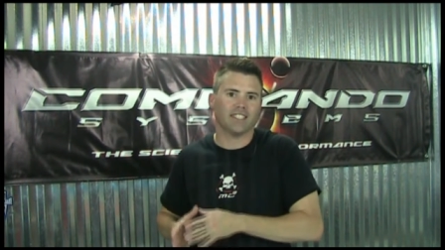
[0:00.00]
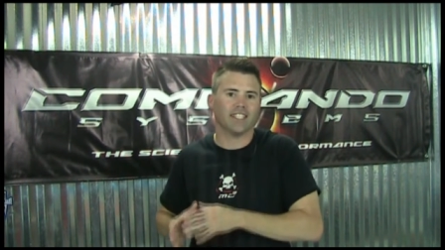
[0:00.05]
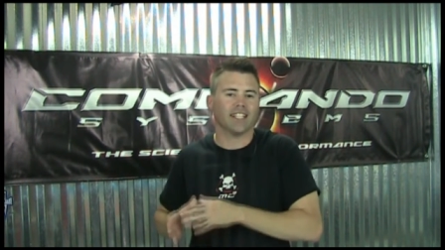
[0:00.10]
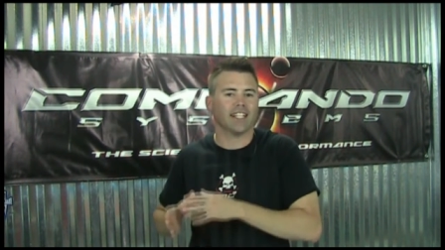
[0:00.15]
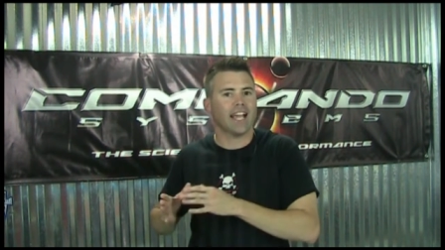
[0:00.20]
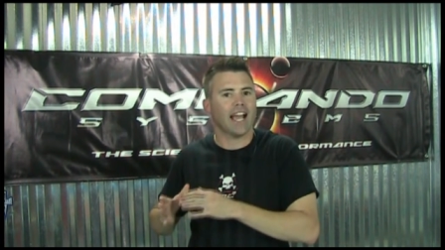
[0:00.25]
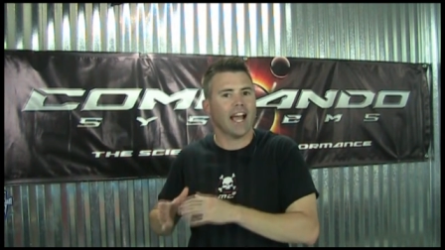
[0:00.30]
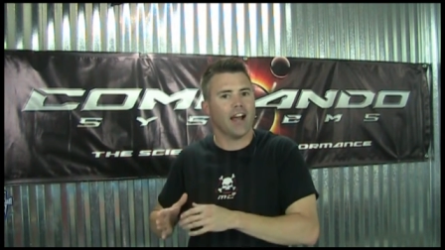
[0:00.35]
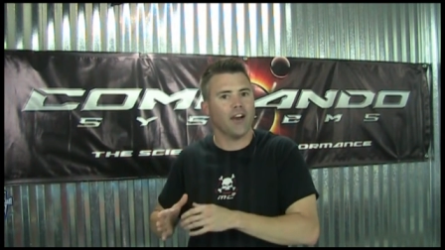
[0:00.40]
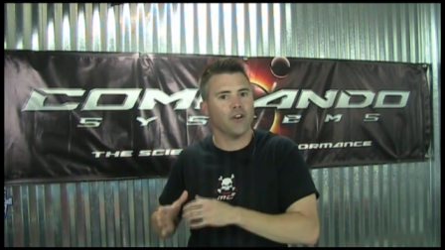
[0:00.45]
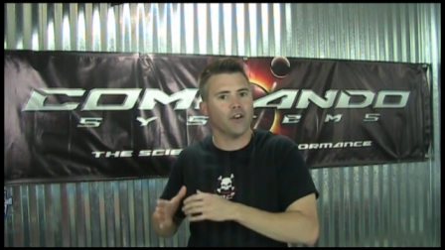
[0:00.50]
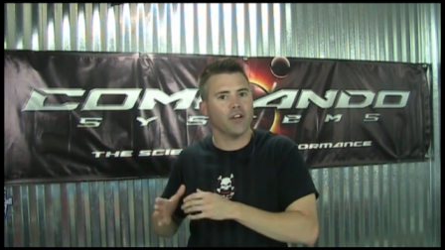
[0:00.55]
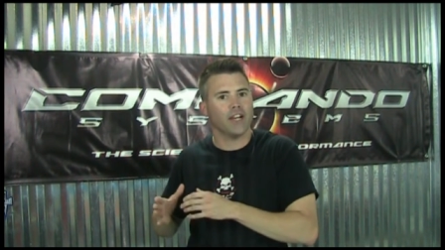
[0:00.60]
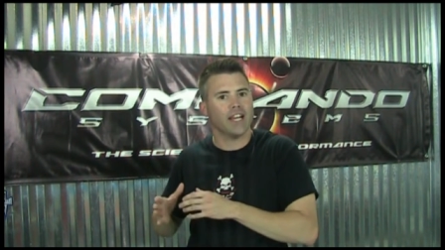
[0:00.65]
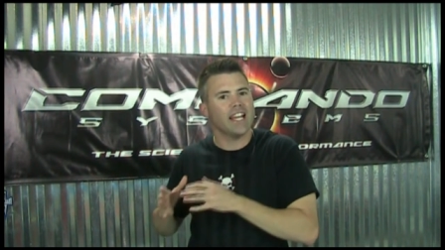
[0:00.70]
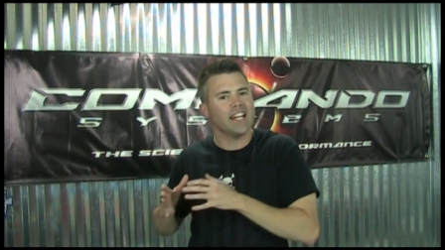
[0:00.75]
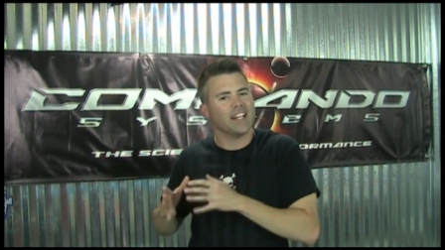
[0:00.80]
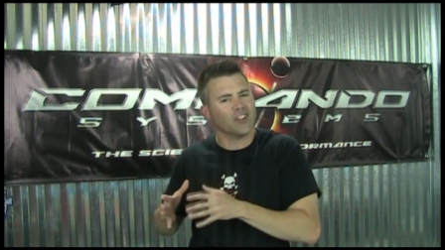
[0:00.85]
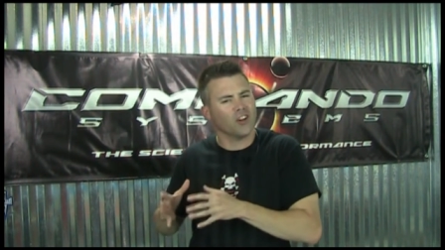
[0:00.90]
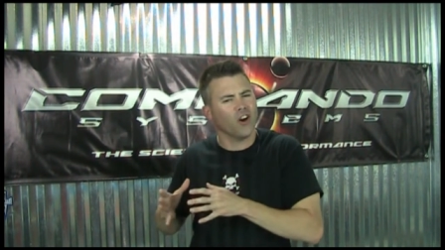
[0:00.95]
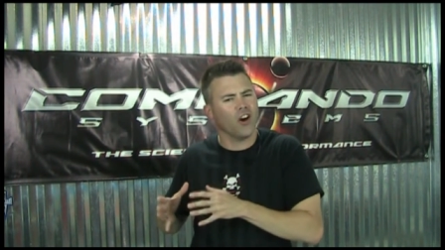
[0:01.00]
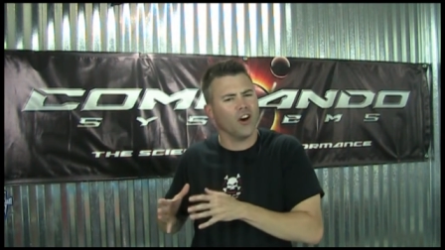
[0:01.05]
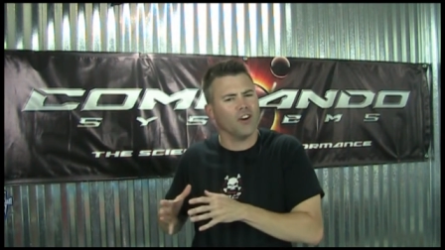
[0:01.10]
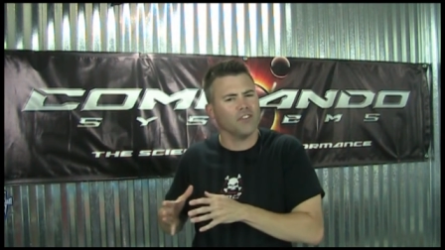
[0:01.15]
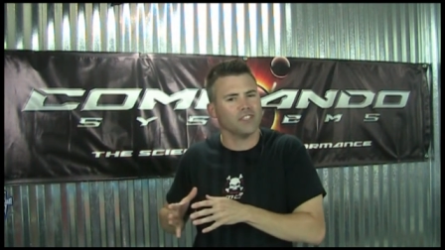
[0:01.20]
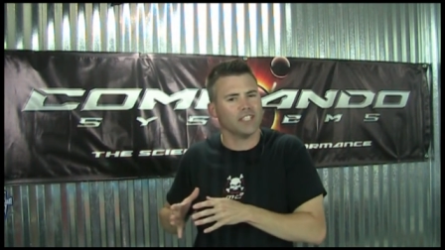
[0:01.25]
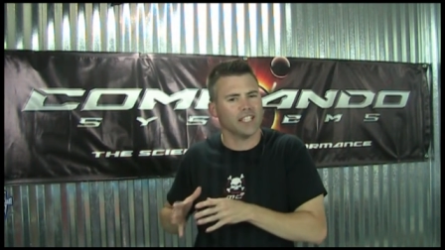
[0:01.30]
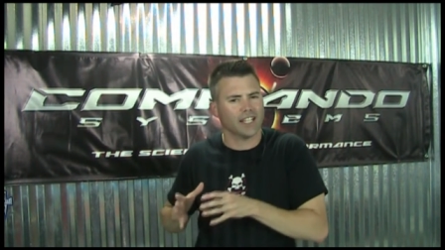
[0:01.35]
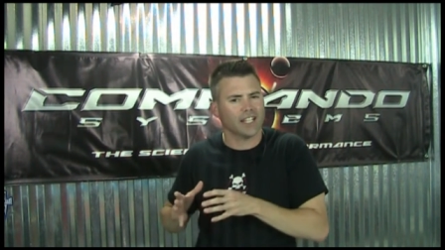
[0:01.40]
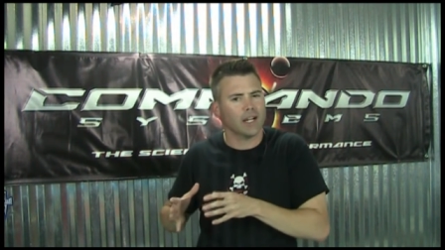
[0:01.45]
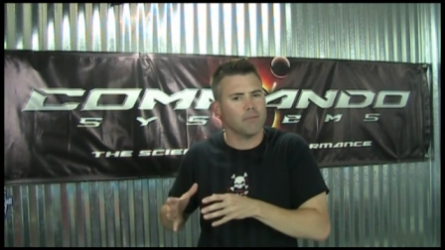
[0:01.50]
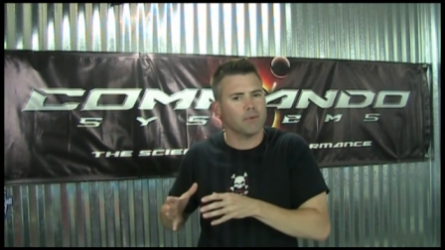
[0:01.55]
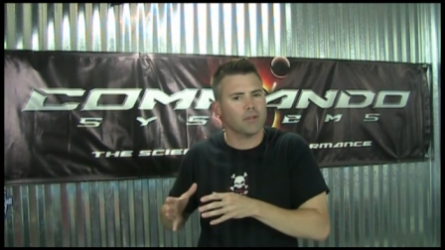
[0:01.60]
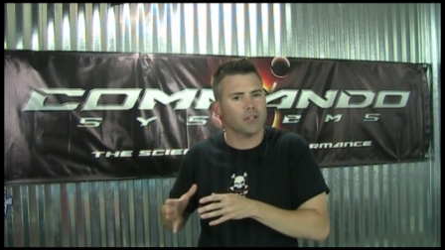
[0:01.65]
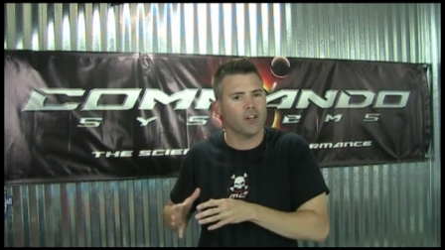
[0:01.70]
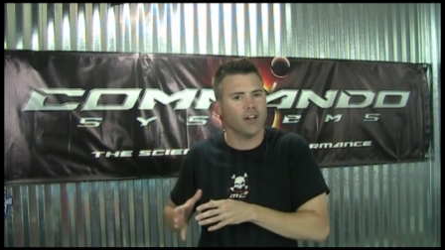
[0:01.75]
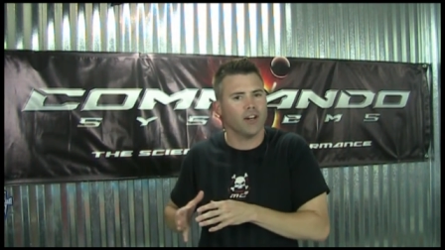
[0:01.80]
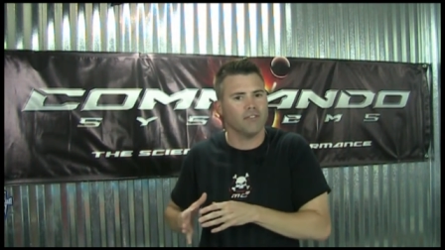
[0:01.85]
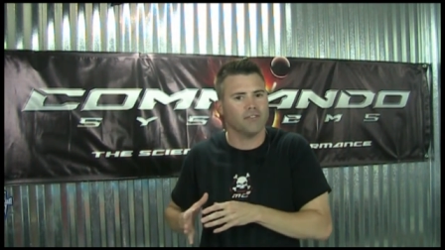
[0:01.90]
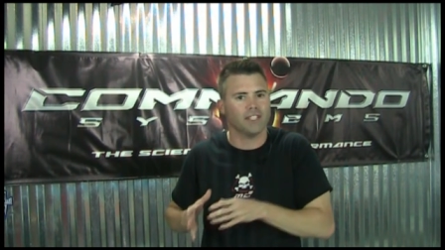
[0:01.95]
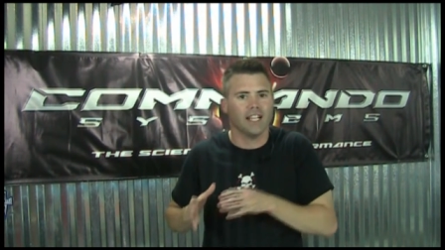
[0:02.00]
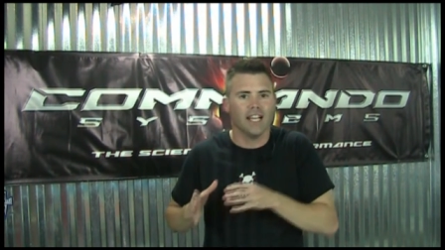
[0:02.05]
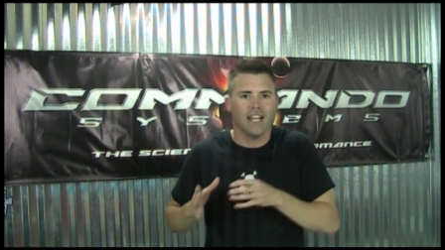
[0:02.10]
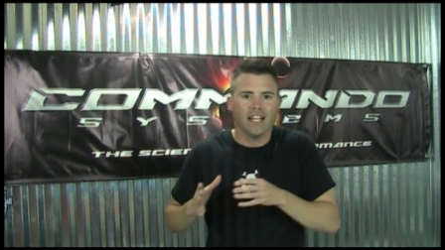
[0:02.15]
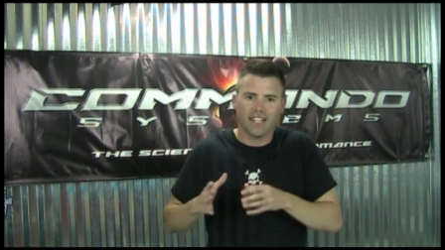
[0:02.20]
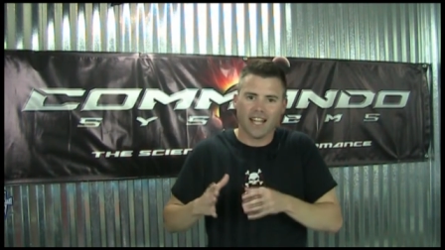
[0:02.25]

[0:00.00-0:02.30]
to counter in coffee, in a cup of coffee,